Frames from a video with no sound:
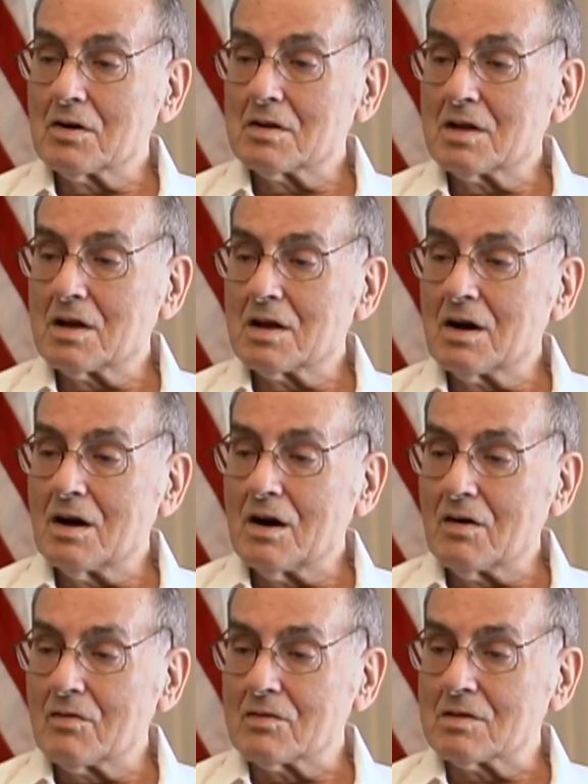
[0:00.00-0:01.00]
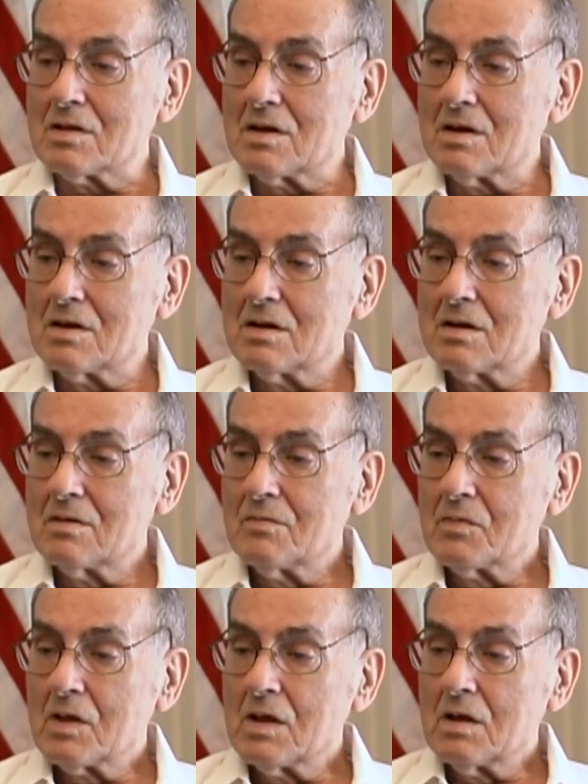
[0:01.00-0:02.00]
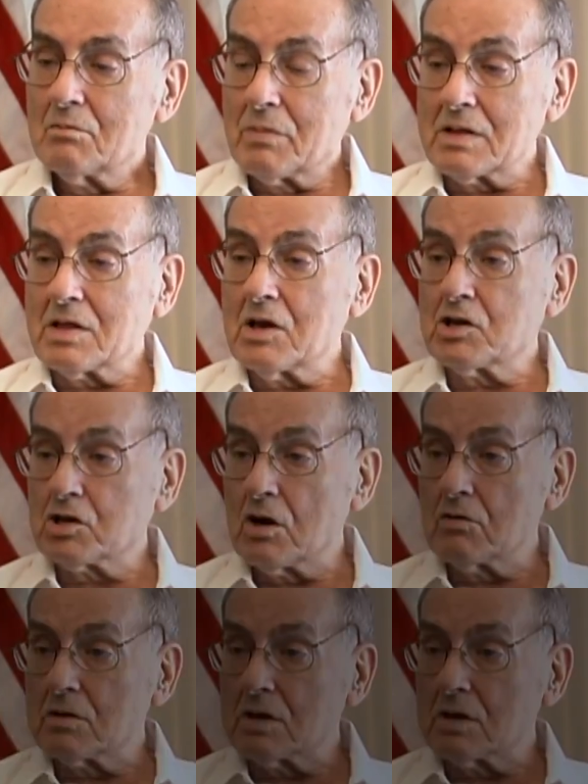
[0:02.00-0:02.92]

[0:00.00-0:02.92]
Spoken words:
the oven, but they showed